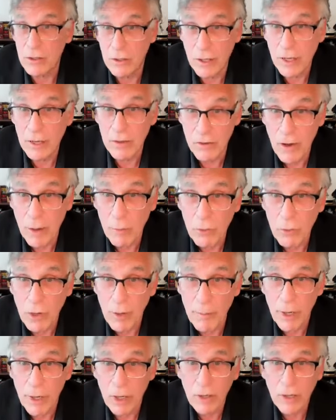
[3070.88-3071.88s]
contemporary
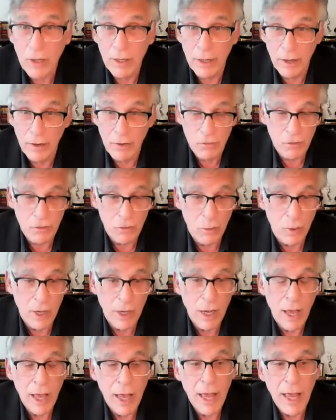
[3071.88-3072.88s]
American
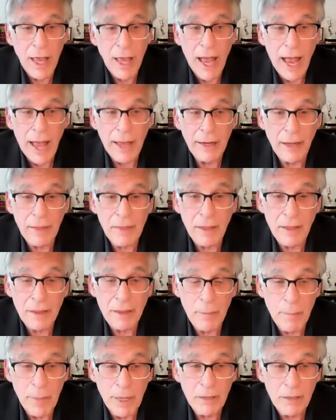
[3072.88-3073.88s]
history. And I think
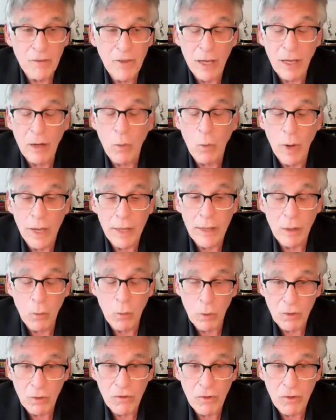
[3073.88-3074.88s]
the big takeaway that
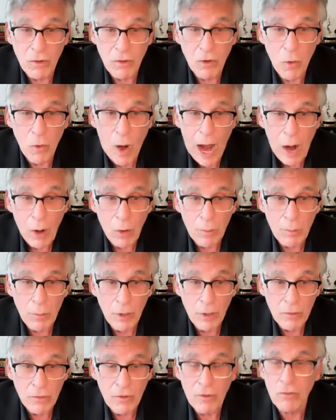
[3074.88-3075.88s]
works into our
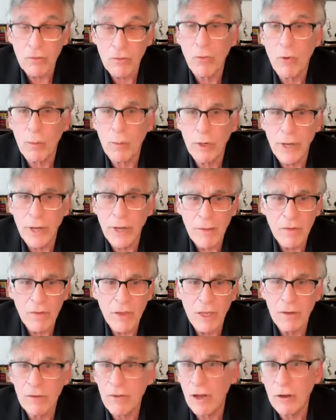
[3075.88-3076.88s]
books, he's former Navy
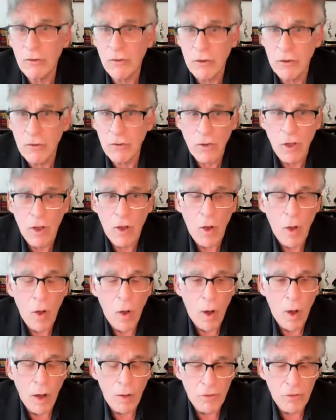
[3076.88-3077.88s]
intelligence
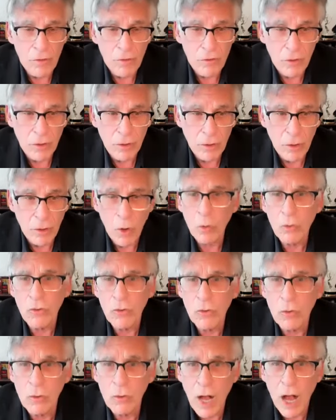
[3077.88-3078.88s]
officer,
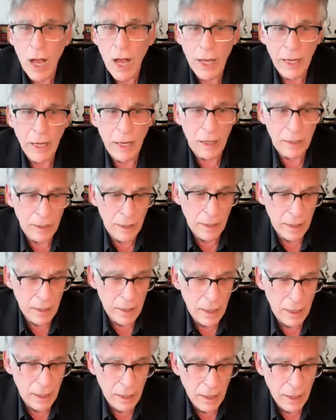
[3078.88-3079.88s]
go-to guy on
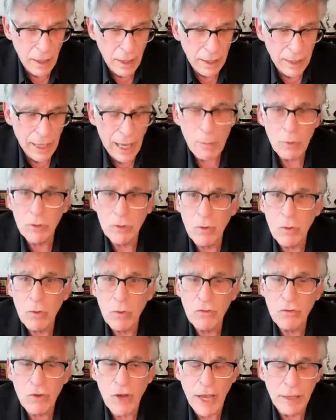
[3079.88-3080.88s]
the uh, cable
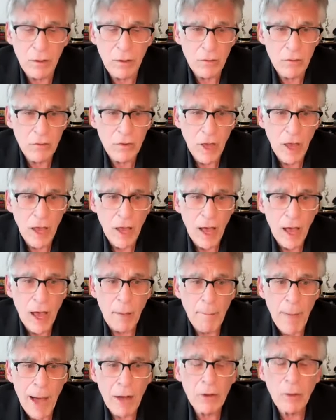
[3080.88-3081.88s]
news channels.
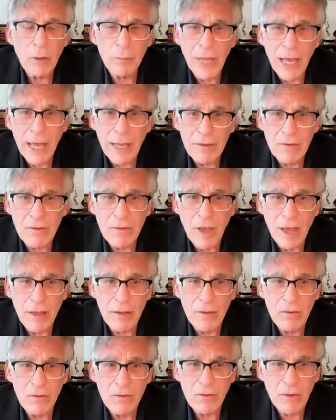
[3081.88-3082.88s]
Malcolm Nance
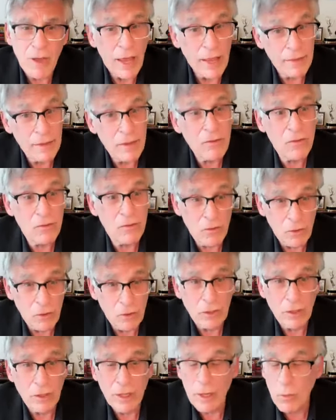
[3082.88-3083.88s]
says, and this
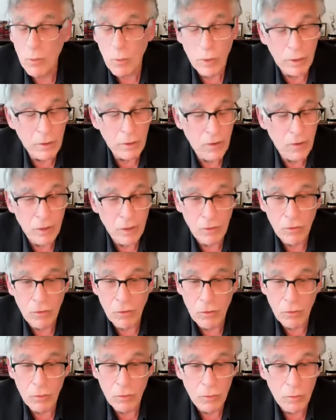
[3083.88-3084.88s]
certainly works
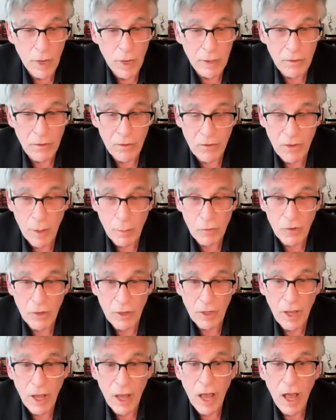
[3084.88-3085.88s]
into red
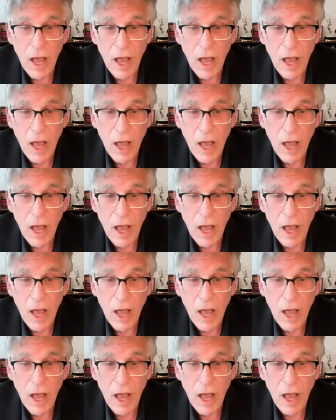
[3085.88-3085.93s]
deception,